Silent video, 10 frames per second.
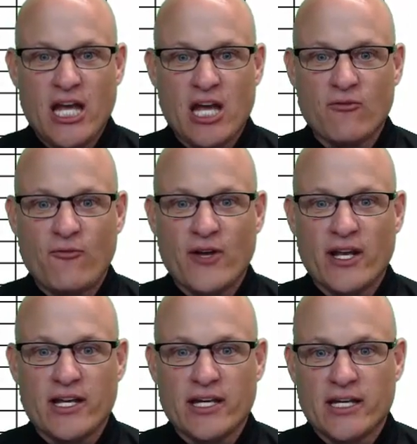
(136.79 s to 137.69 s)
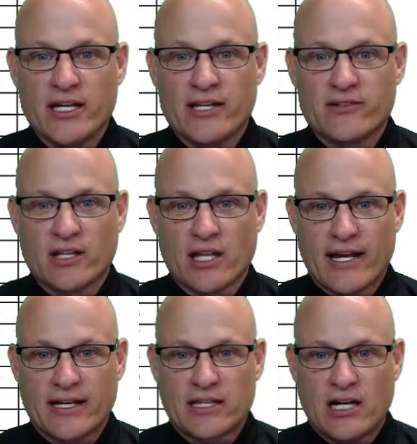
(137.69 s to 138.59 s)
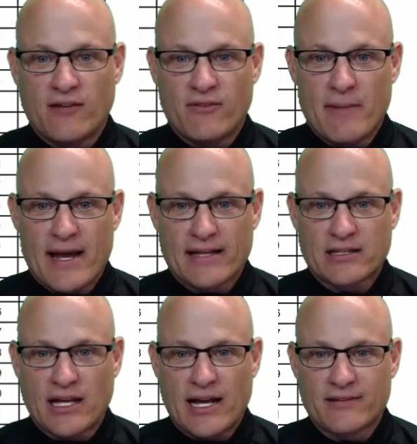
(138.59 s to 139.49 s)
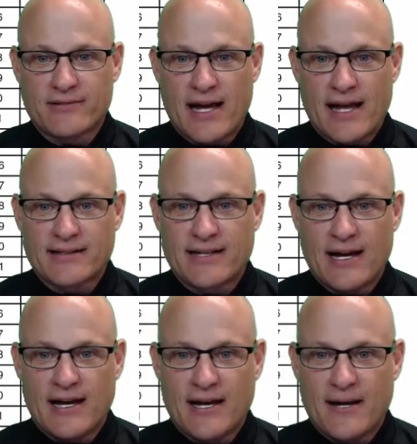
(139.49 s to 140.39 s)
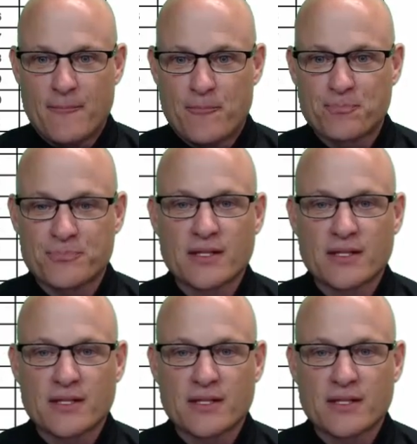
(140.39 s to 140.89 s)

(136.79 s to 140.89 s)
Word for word: Infinity is the length of a math class dot com.